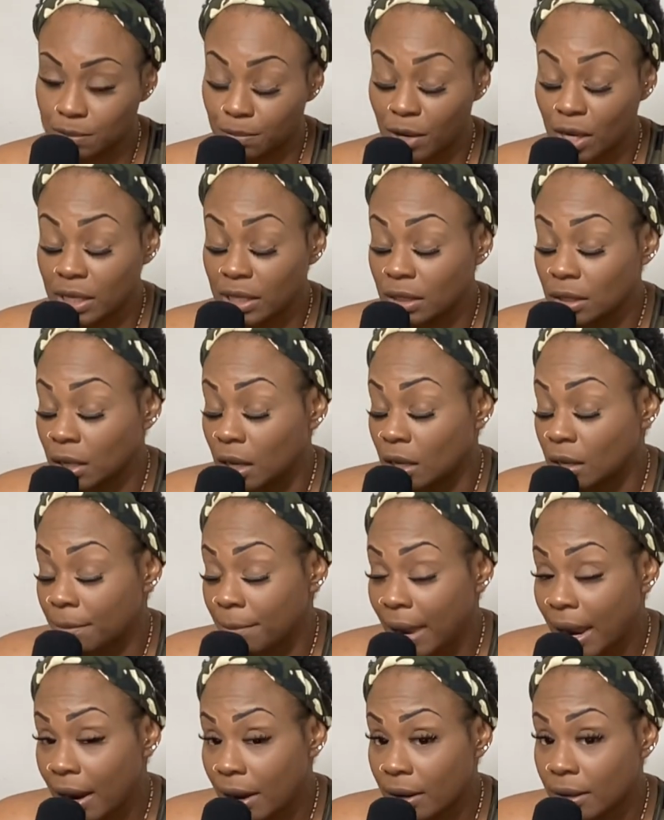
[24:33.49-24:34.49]
But in
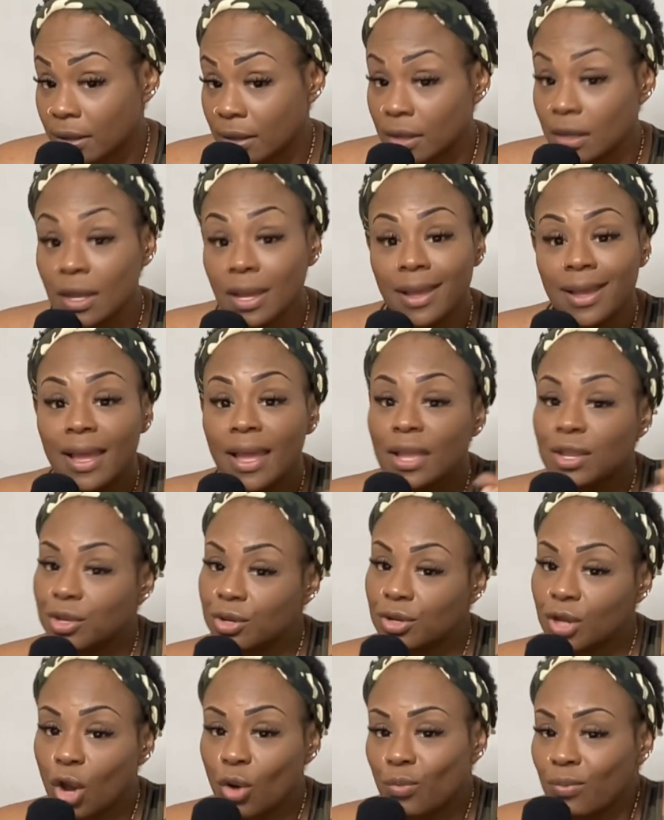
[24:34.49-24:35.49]
America,
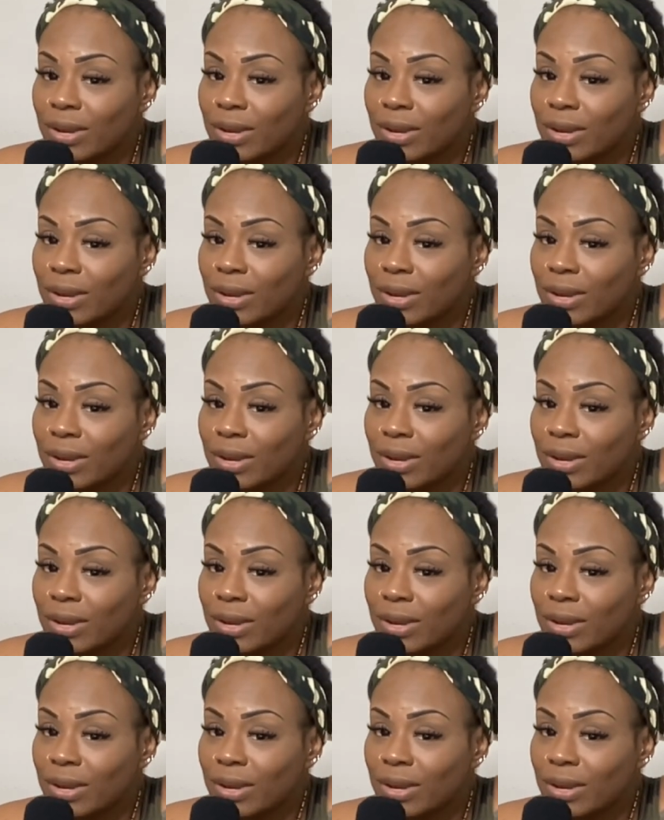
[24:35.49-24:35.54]
you know,